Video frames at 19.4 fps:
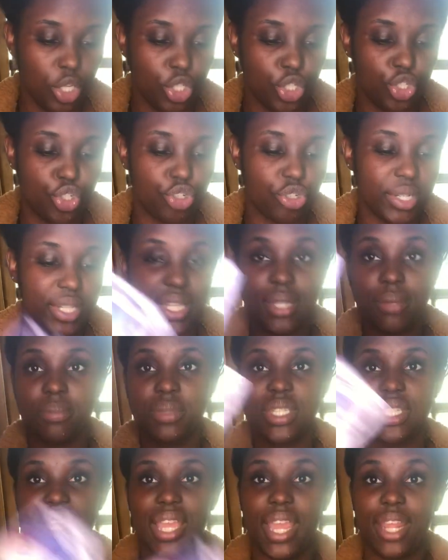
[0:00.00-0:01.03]
dreams,
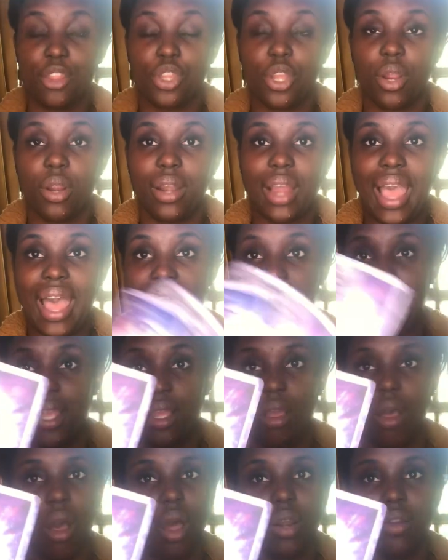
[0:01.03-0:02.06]
and third eye.
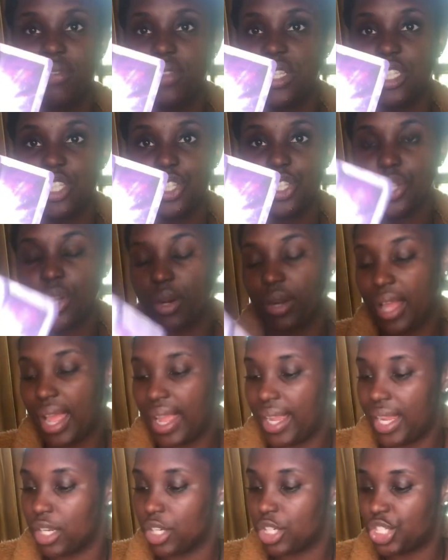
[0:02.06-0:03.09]
All of this is third eye
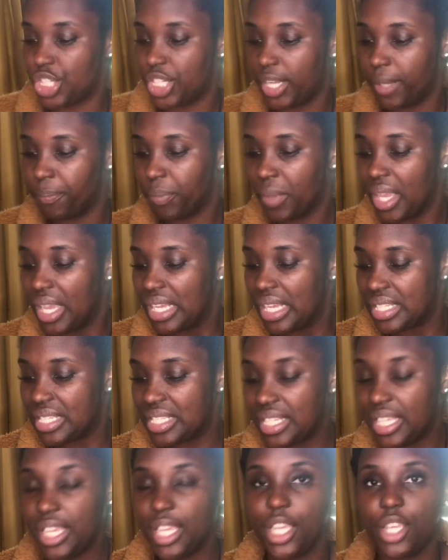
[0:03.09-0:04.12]
energy.
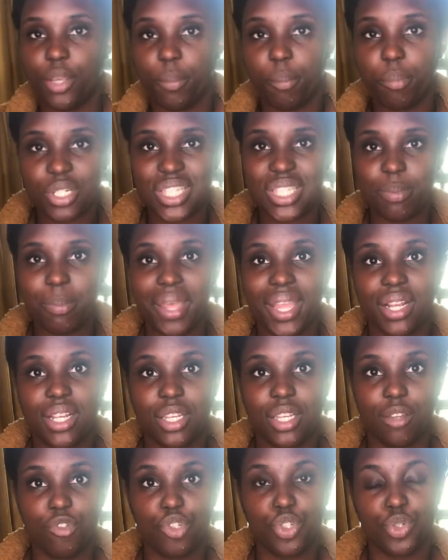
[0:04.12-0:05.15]
Seeing,
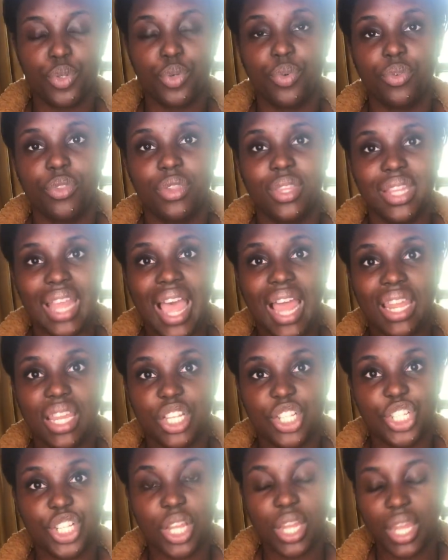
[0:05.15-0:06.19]
perspective, truth,
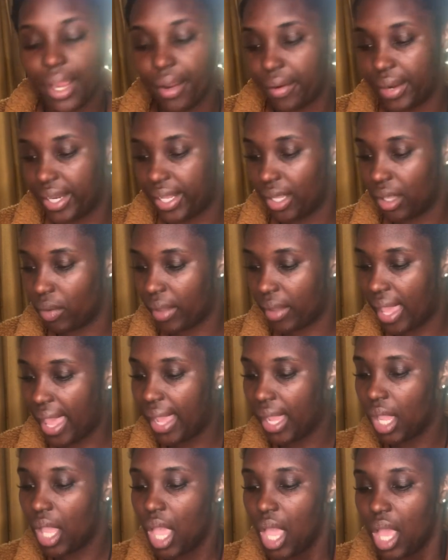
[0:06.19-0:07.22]
knowledge, clarity,
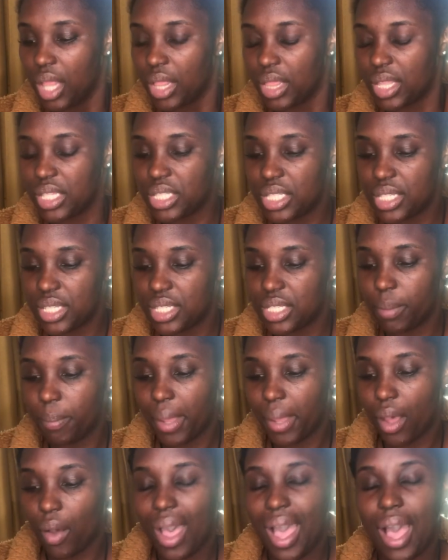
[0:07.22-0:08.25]
okay? This is
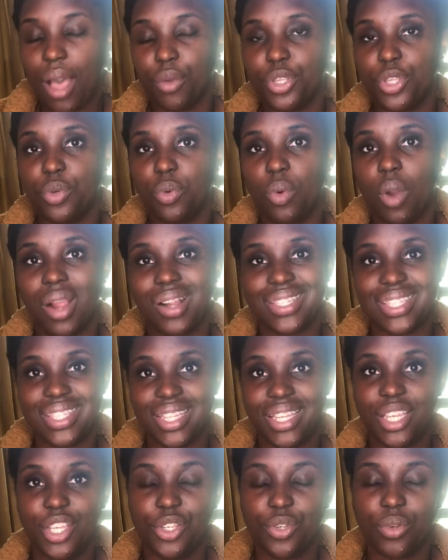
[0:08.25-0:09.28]
about how you are
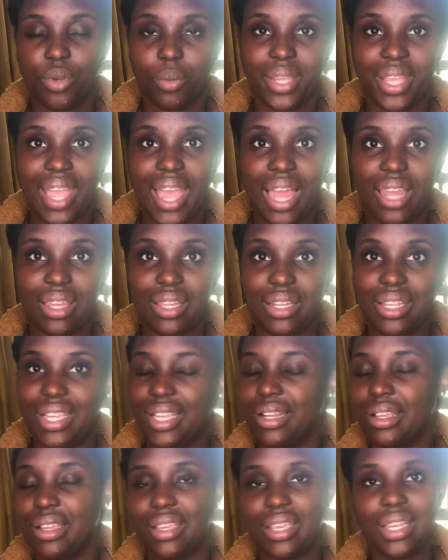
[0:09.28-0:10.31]
seeing your reality.
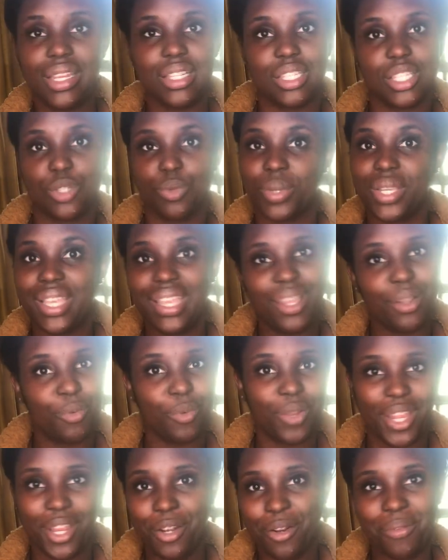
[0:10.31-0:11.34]
And again, it's
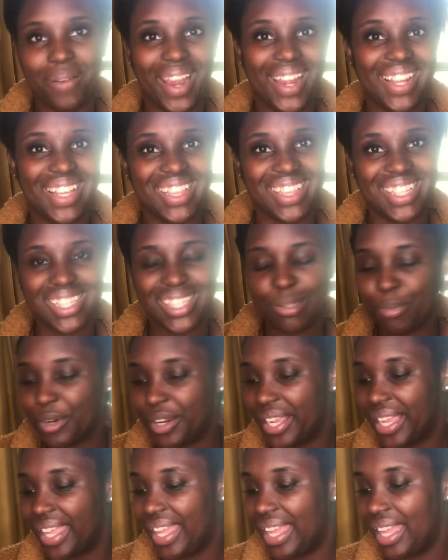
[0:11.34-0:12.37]
reiterating the
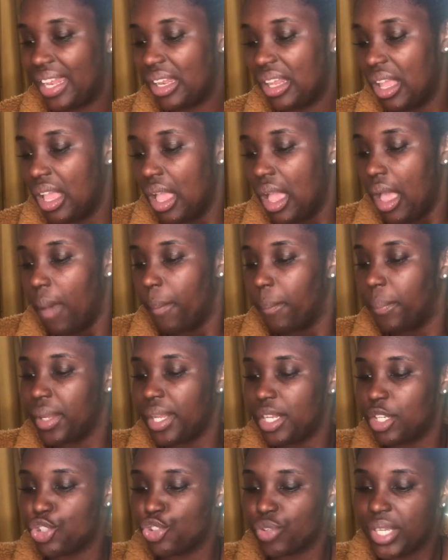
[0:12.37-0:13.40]
spread.
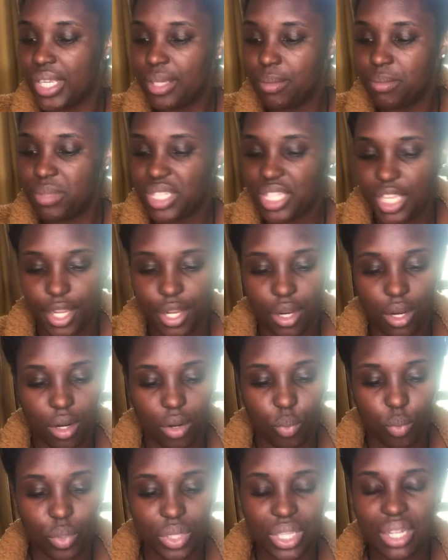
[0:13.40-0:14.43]
But dreams here,
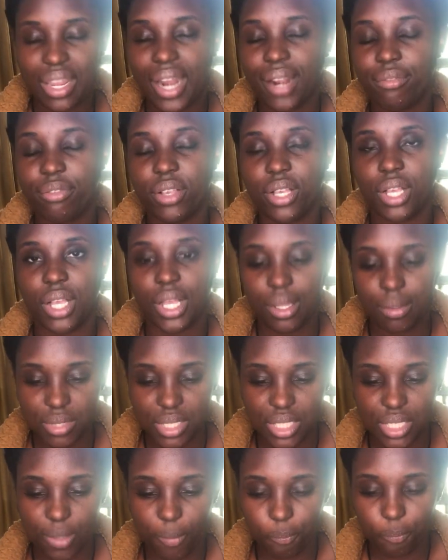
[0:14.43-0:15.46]
with the Knight of Cups,